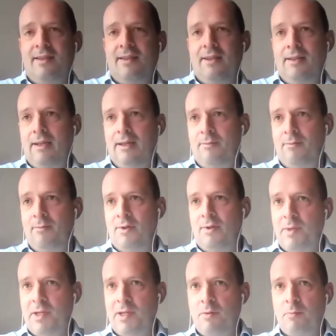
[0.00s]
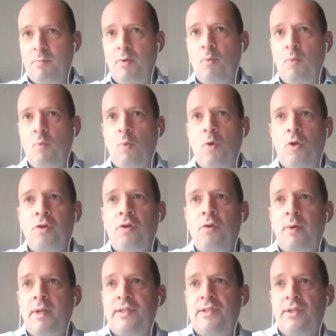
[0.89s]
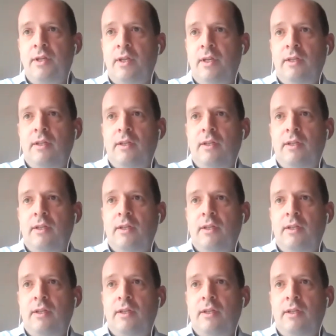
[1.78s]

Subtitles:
and I want to pick up on one question in